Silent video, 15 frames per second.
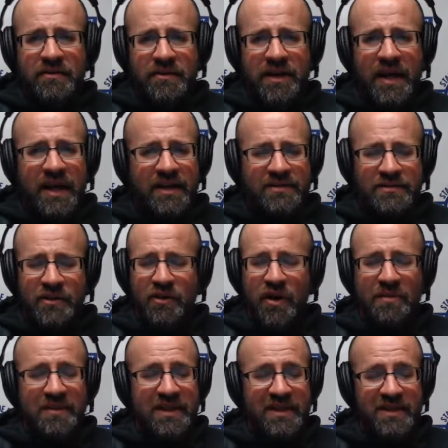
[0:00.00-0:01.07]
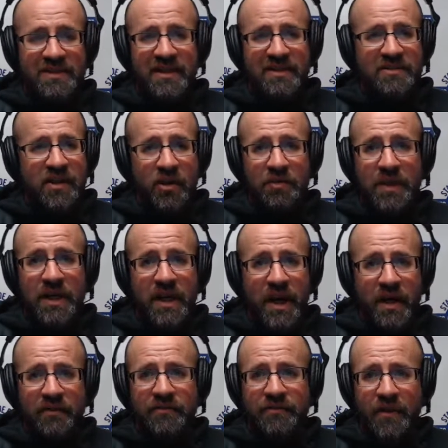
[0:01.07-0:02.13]
Yeah, so, I mean, it's going to be
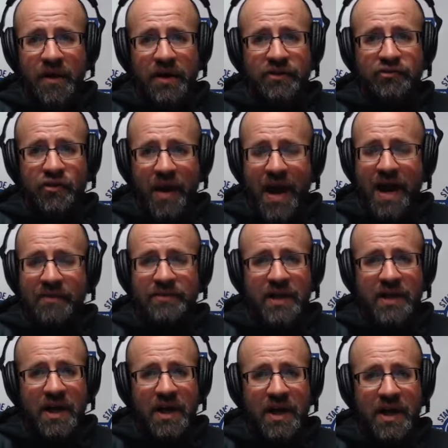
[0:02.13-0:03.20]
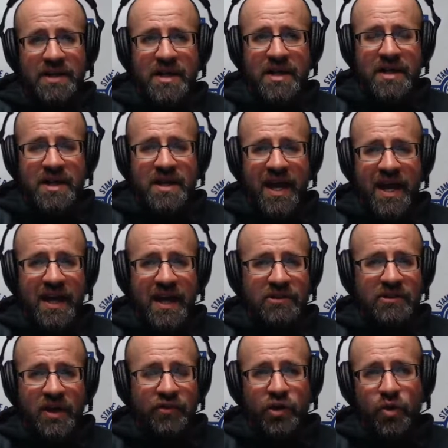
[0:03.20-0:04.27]
a fun draft, guys, and
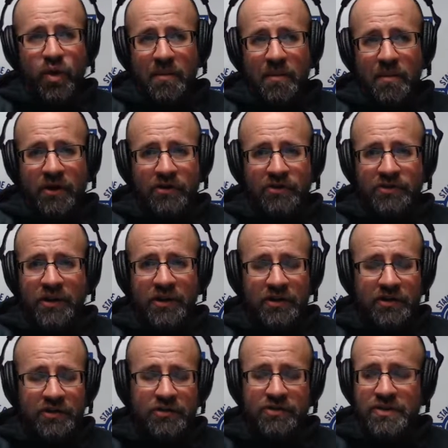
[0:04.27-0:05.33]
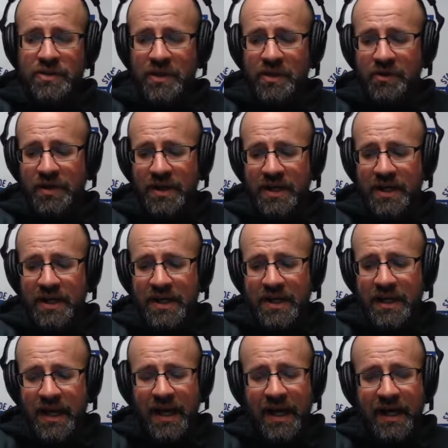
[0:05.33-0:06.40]
you never know what Ballard's going to do. So,
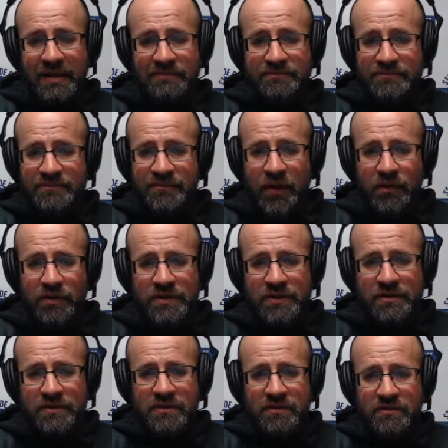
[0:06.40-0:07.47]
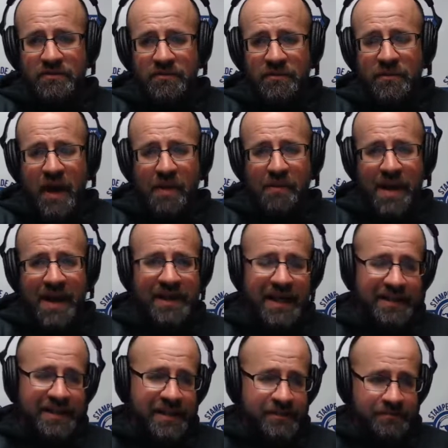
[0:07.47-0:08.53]
folks, I'm Matt
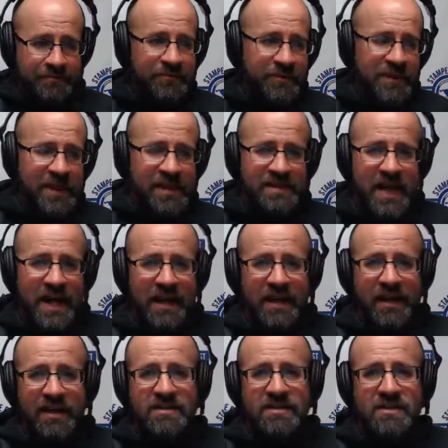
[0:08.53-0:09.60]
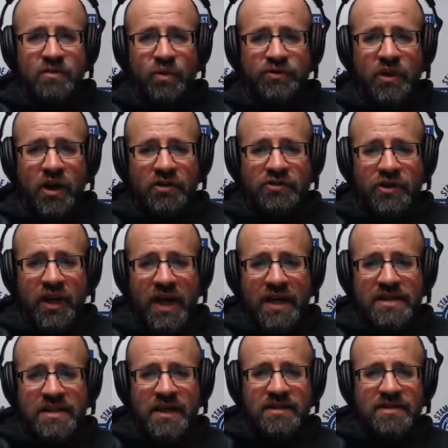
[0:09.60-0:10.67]
Danely. He's Zach Hicks. We'll talk to you
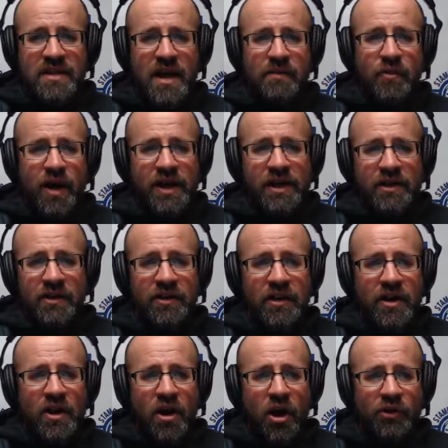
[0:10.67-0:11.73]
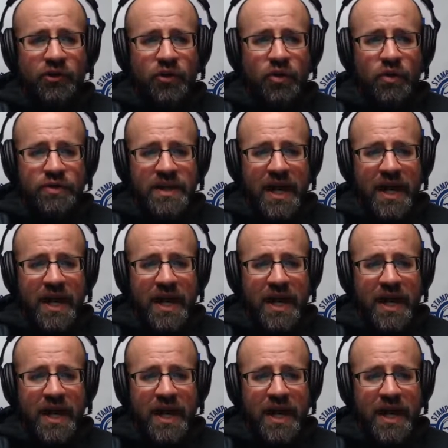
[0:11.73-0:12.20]
guys next time right here on the Colts